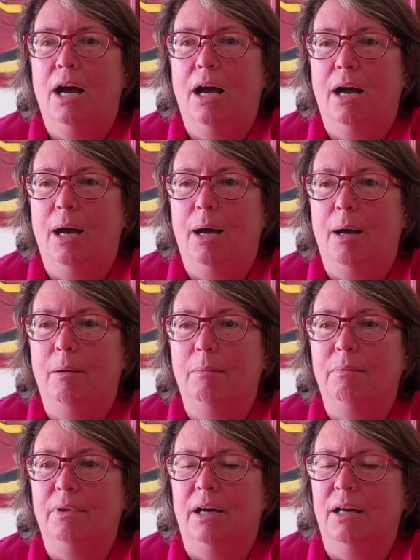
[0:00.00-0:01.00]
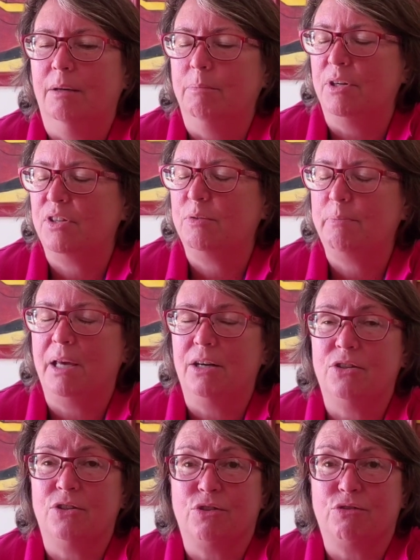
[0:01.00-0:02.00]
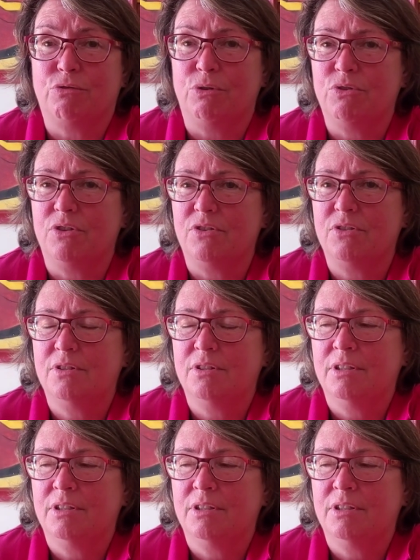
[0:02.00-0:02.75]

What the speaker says: my Spanish is atrocious.